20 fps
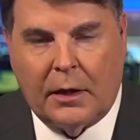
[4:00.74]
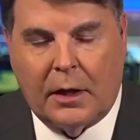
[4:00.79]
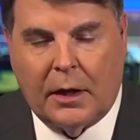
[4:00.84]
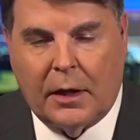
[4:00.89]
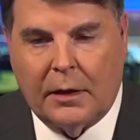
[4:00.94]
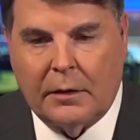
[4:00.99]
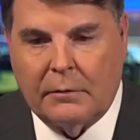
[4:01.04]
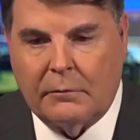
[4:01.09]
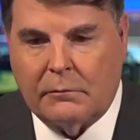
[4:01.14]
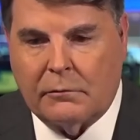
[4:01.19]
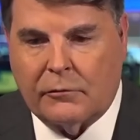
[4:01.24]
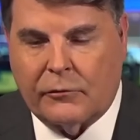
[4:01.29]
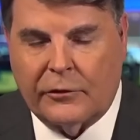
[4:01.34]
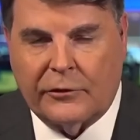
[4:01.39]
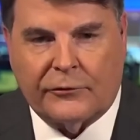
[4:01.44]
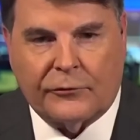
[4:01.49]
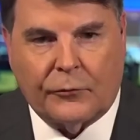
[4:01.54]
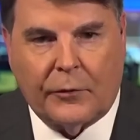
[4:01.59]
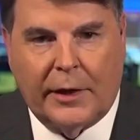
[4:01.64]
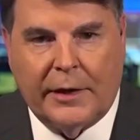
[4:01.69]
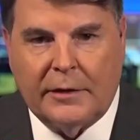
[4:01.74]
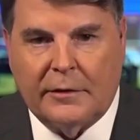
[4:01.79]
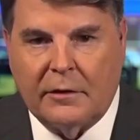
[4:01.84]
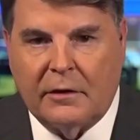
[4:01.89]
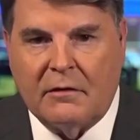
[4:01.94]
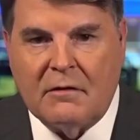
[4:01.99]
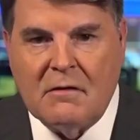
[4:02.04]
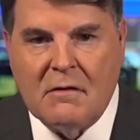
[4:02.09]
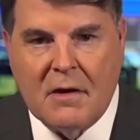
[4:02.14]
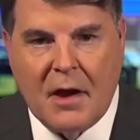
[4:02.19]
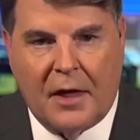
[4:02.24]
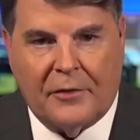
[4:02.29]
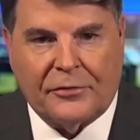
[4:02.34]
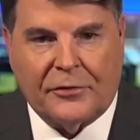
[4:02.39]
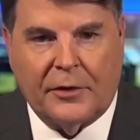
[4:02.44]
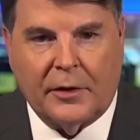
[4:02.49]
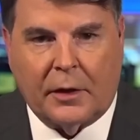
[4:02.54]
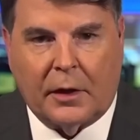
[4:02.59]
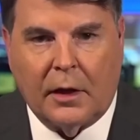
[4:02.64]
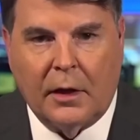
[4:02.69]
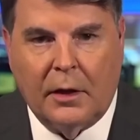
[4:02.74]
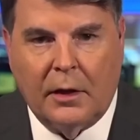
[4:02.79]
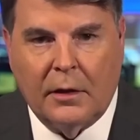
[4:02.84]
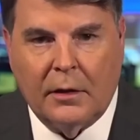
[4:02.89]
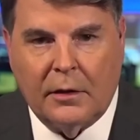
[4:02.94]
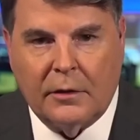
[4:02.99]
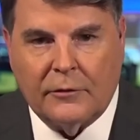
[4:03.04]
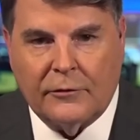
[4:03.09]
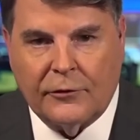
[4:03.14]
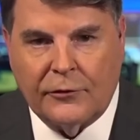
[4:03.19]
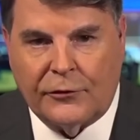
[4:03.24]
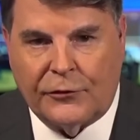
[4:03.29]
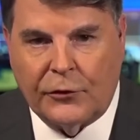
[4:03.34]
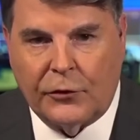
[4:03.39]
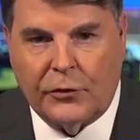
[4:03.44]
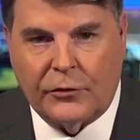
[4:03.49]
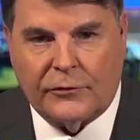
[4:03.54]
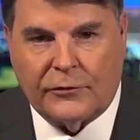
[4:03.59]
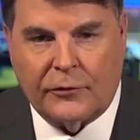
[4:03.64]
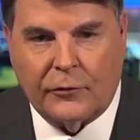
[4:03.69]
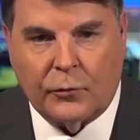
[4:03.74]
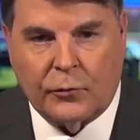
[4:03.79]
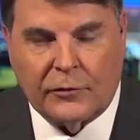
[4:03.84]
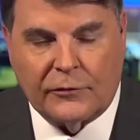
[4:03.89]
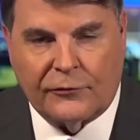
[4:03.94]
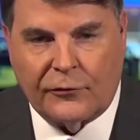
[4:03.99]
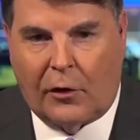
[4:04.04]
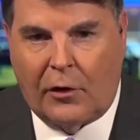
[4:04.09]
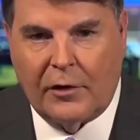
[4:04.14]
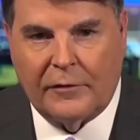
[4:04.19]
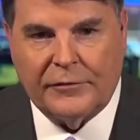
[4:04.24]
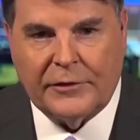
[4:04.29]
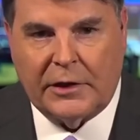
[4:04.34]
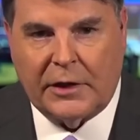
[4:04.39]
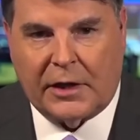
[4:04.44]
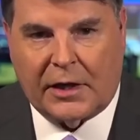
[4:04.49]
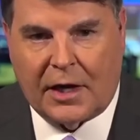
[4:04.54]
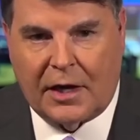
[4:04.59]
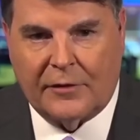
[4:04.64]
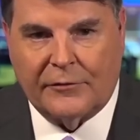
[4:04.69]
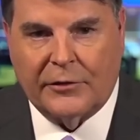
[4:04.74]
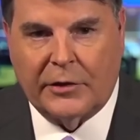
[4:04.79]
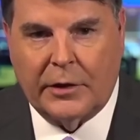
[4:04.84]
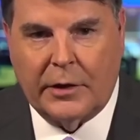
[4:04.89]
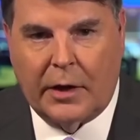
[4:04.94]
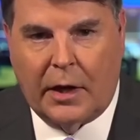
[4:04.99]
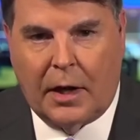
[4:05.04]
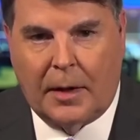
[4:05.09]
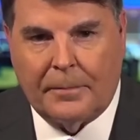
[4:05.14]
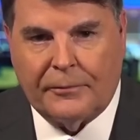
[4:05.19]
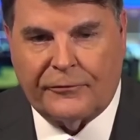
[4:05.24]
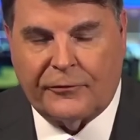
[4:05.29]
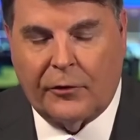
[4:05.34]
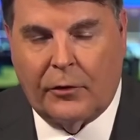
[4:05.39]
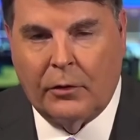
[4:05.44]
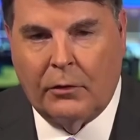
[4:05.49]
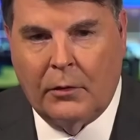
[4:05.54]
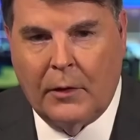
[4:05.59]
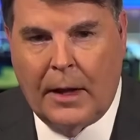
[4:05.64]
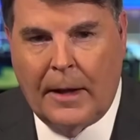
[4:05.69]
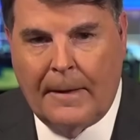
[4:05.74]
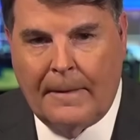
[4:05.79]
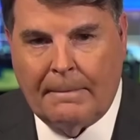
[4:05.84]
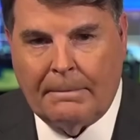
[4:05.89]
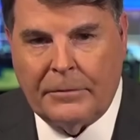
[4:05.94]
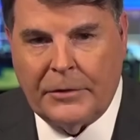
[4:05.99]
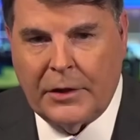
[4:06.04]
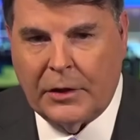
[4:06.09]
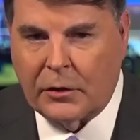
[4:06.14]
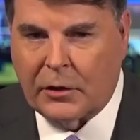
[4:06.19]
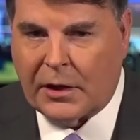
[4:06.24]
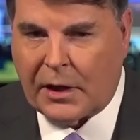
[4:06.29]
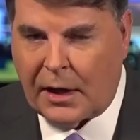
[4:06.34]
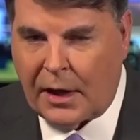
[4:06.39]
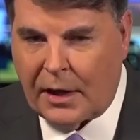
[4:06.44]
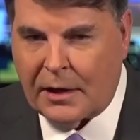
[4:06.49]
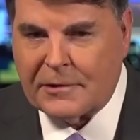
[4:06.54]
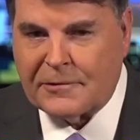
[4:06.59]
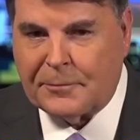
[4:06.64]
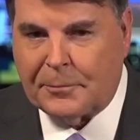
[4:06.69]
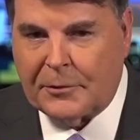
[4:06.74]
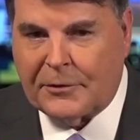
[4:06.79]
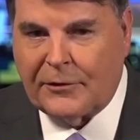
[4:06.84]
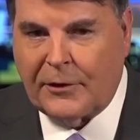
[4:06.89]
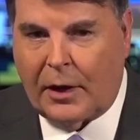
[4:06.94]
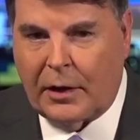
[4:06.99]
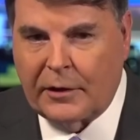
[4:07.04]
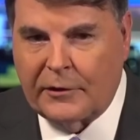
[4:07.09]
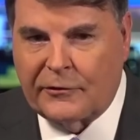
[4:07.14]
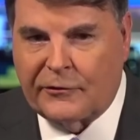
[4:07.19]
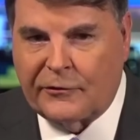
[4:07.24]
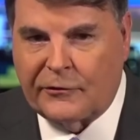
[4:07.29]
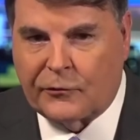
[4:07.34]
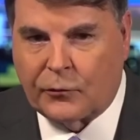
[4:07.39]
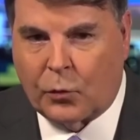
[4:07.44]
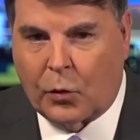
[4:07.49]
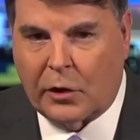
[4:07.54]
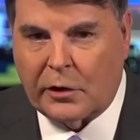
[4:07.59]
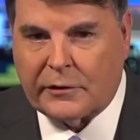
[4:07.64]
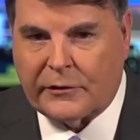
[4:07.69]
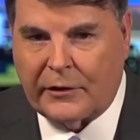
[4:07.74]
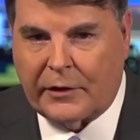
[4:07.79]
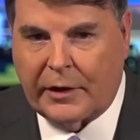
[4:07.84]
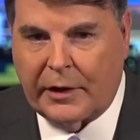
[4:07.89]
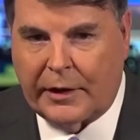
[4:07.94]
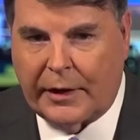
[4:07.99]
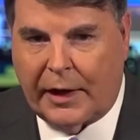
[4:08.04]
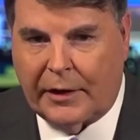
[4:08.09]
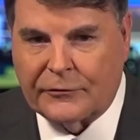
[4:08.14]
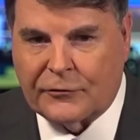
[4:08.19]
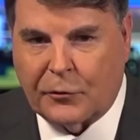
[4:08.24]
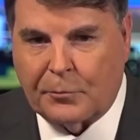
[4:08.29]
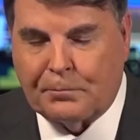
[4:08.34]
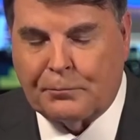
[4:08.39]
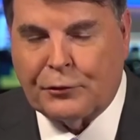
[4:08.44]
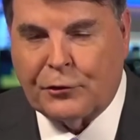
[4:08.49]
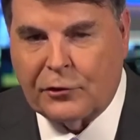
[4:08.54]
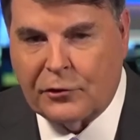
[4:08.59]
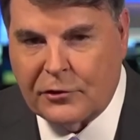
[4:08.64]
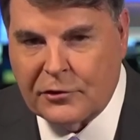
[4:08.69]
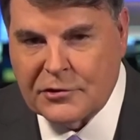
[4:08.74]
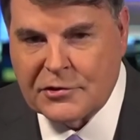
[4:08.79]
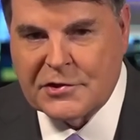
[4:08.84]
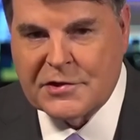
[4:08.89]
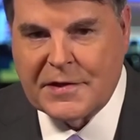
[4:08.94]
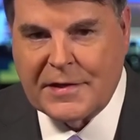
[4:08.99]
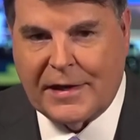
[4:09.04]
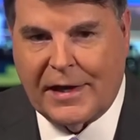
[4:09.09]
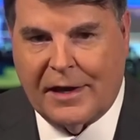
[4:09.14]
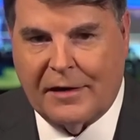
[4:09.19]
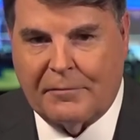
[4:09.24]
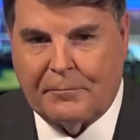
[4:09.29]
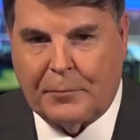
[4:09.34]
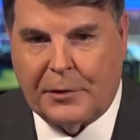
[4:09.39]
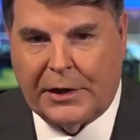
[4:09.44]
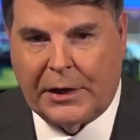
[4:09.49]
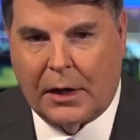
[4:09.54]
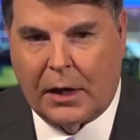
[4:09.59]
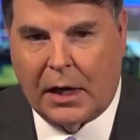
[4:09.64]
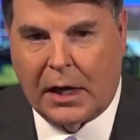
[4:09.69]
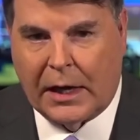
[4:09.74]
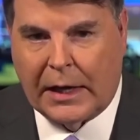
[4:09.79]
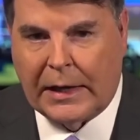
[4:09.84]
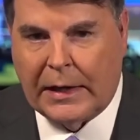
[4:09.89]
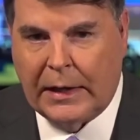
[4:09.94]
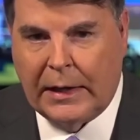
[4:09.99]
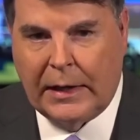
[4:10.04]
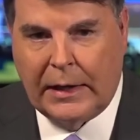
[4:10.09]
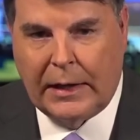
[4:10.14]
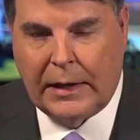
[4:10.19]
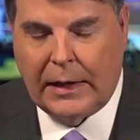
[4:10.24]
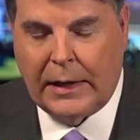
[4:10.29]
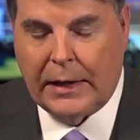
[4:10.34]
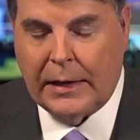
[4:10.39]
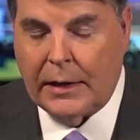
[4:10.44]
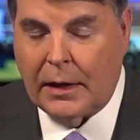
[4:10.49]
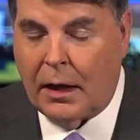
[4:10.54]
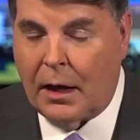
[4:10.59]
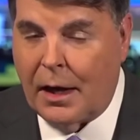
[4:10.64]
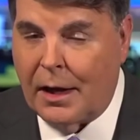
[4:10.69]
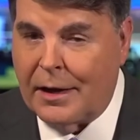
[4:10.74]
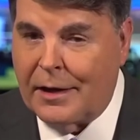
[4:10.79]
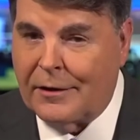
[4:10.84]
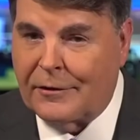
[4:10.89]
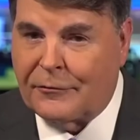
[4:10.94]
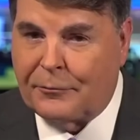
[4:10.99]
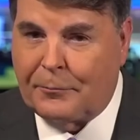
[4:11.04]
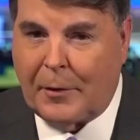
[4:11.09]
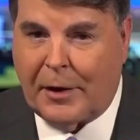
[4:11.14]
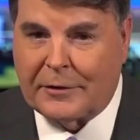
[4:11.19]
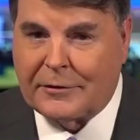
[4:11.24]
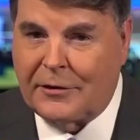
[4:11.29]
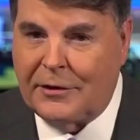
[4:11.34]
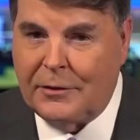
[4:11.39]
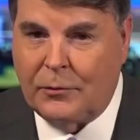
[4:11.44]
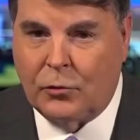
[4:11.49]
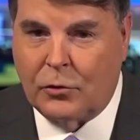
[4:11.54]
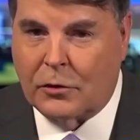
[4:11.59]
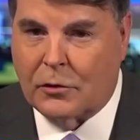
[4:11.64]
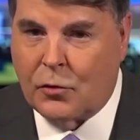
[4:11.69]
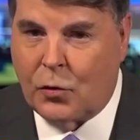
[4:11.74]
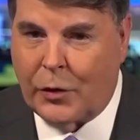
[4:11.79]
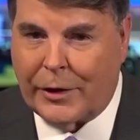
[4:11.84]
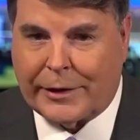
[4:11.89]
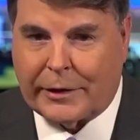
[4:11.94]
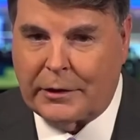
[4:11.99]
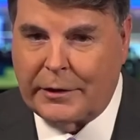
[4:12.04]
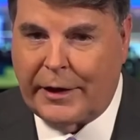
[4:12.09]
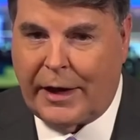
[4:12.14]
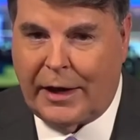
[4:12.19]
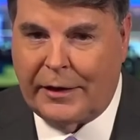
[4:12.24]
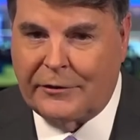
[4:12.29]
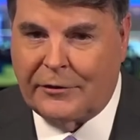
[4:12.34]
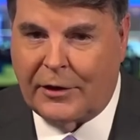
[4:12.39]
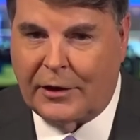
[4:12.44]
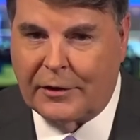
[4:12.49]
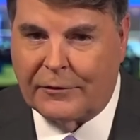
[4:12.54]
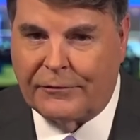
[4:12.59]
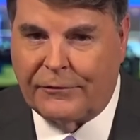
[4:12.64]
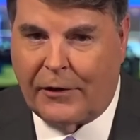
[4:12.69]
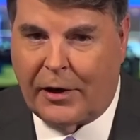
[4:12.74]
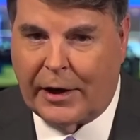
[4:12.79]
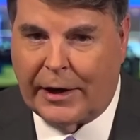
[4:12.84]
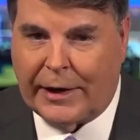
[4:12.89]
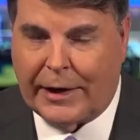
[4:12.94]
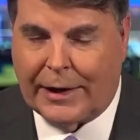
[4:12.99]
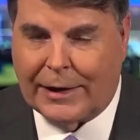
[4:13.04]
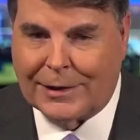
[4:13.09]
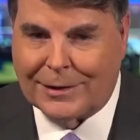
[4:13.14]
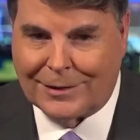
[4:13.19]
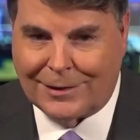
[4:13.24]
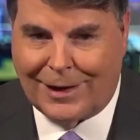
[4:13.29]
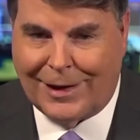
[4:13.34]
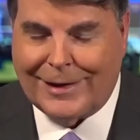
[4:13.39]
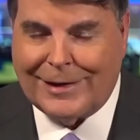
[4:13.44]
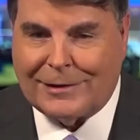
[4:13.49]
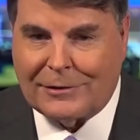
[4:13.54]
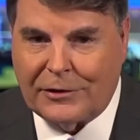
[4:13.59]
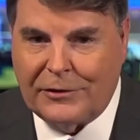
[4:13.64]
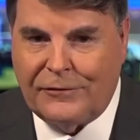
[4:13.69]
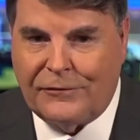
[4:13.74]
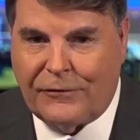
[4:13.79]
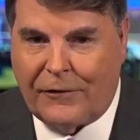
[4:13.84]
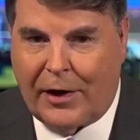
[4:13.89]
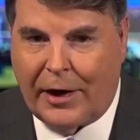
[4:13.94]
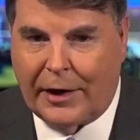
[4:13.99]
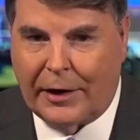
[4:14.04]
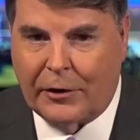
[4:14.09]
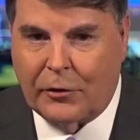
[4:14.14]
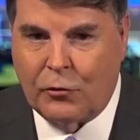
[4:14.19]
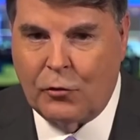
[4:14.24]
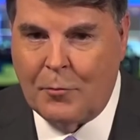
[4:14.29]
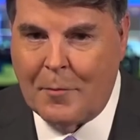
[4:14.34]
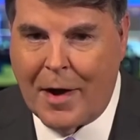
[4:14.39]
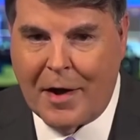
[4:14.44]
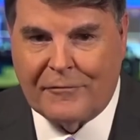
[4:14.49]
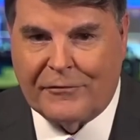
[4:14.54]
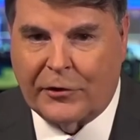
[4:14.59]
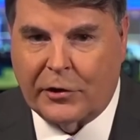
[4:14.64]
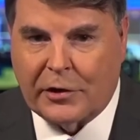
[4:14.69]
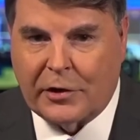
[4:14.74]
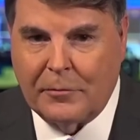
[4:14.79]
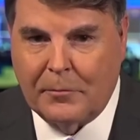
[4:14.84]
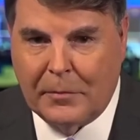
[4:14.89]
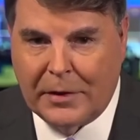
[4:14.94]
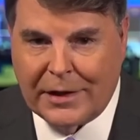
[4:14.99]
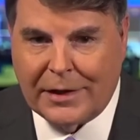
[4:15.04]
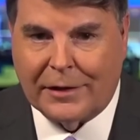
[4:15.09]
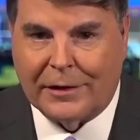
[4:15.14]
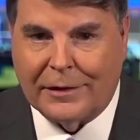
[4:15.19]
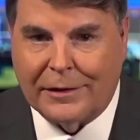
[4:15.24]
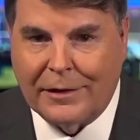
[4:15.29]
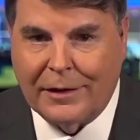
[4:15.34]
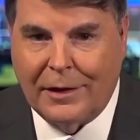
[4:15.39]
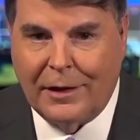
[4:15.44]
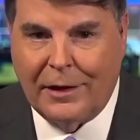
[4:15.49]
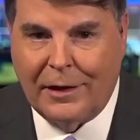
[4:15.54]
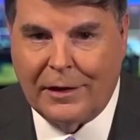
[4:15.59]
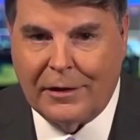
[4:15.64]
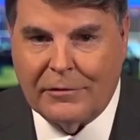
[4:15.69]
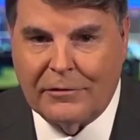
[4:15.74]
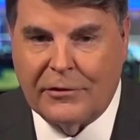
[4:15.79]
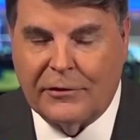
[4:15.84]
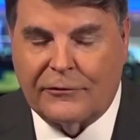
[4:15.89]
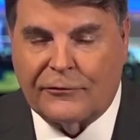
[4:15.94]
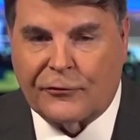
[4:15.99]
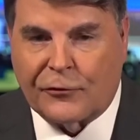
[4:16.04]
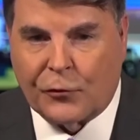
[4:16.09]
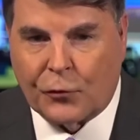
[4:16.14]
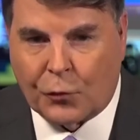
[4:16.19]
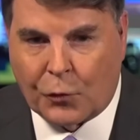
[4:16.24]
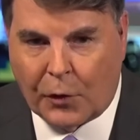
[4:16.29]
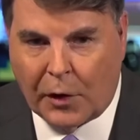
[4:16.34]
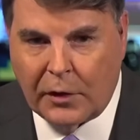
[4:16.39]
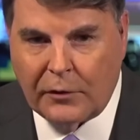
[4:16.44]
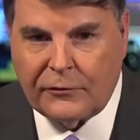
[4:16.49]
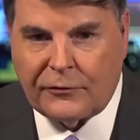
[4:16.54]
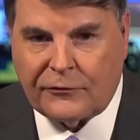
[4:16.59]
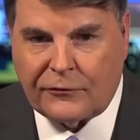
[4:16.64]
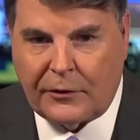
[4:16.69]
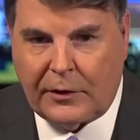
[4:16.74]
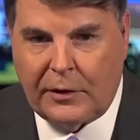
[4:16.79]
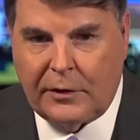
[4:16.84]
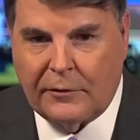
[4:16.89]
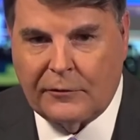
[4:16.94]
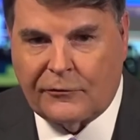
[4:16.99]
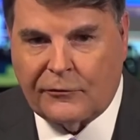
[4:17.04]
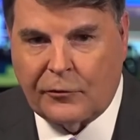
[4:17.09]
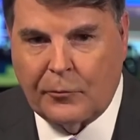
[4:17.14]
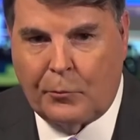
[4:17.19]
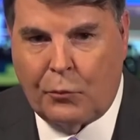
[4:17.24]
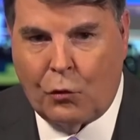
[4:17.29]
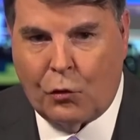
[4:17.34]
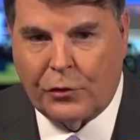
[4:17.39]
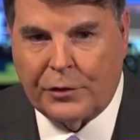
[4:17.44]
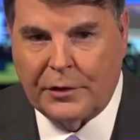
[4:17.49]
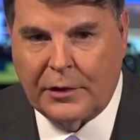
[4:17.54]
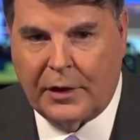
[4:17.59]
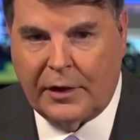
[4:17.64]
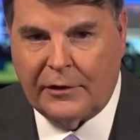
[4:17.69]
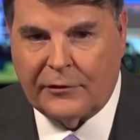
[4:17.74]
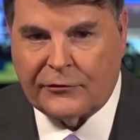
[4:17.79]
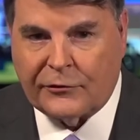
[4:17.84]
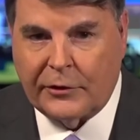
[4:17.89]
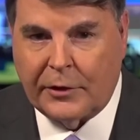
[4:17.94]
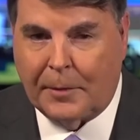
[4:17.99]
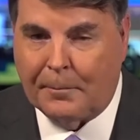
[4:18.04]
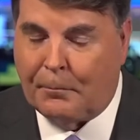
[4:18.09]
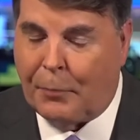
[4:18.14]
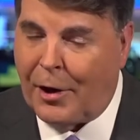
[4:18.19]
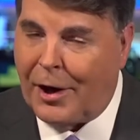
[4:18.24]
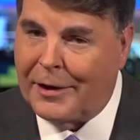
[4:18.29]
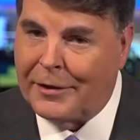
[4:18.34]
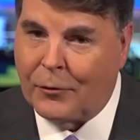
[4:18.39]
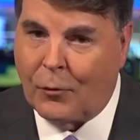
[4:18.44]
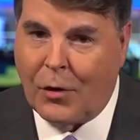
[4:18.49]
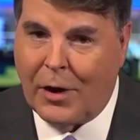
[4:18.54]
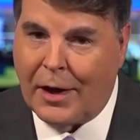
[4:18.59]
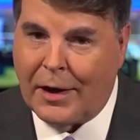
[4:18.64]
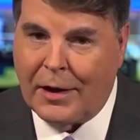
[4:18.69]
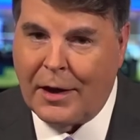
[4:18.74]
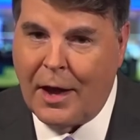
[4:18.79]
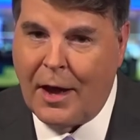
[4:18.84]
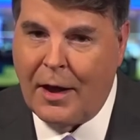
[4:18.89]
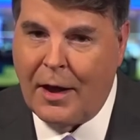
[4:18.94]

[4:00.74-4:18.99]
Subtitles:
and Chris Wray did nothing to resolve it. He covered it up. So, you know, Kash Patel has his work to cut out to purge the FBI, and I expect he will quickly identify and likely fire whomever committed this gross insubordination. And by the way,